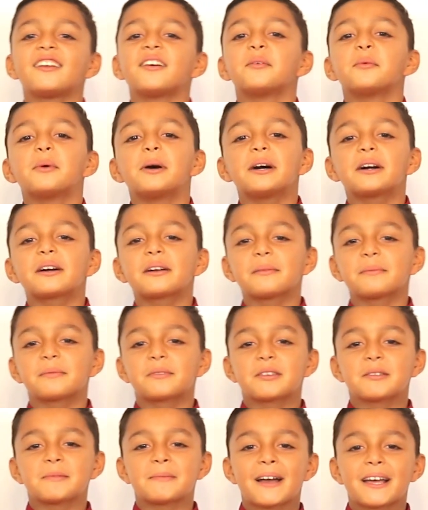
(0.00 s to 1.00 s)
Hello, welcome
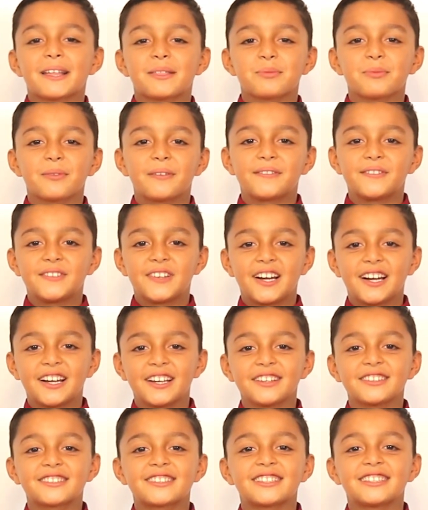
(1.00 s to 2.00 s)
to Math with Nile.